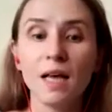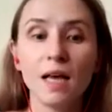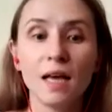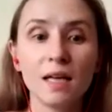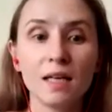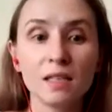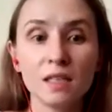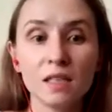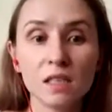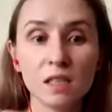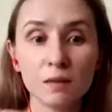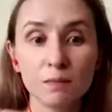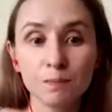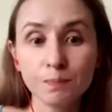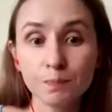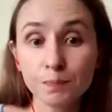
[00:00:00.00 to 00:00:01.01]
And
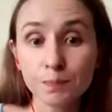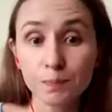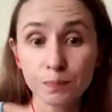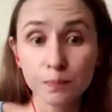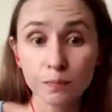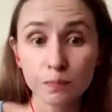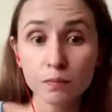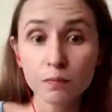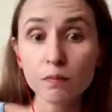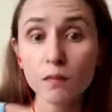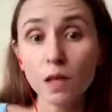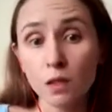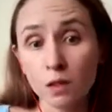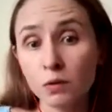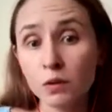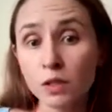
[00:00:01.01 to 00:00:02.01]

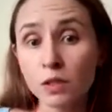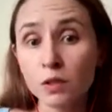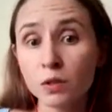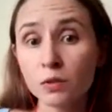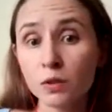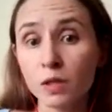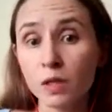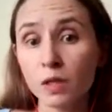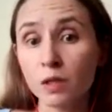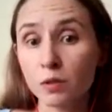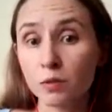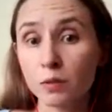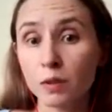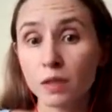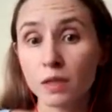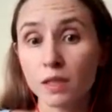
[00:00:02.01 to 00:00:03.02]
you can use the
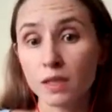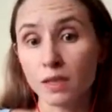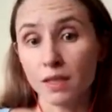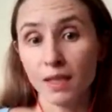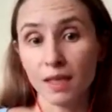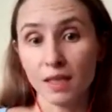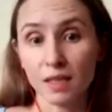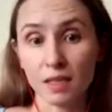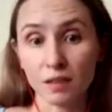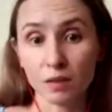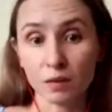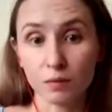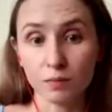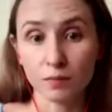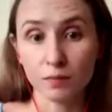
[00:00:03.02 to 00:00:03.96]
humor in the error.